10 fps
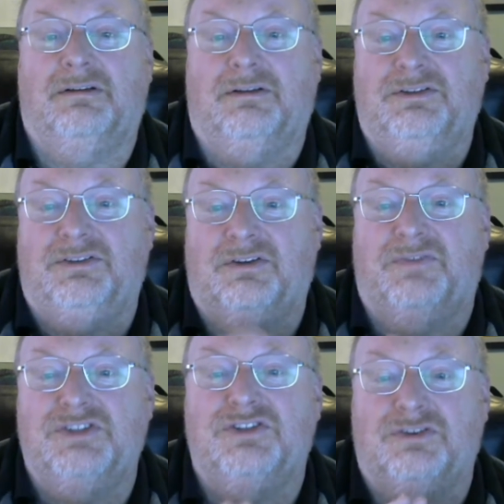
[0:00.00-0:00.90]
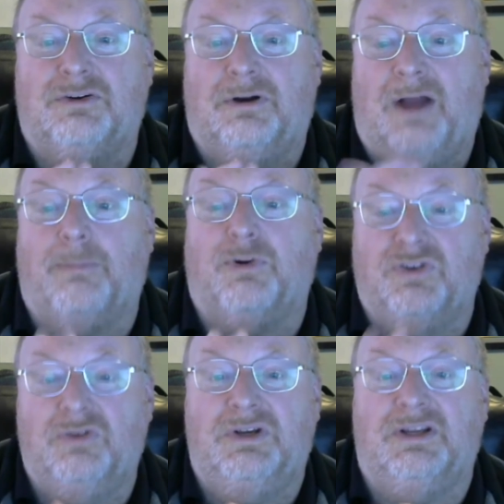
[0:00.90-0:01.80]
These conventions are an
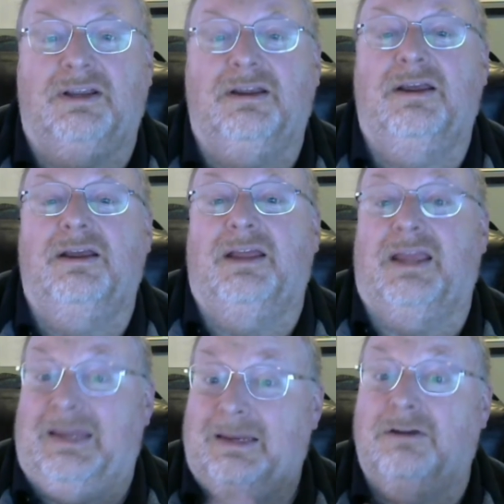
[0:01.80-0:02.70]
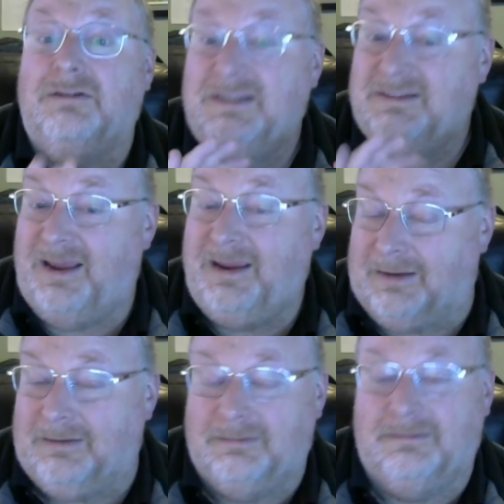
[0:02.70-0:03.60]
opportunity eagerly
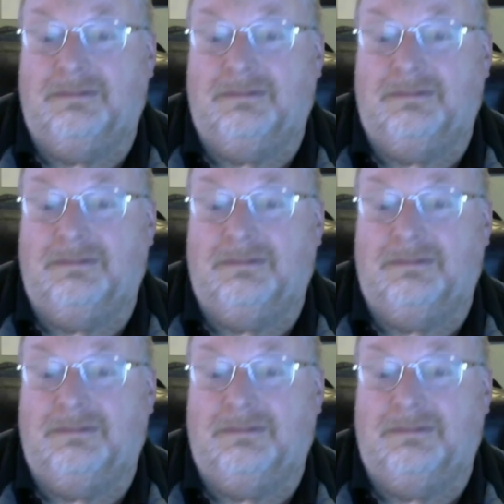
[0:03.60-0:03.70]
taken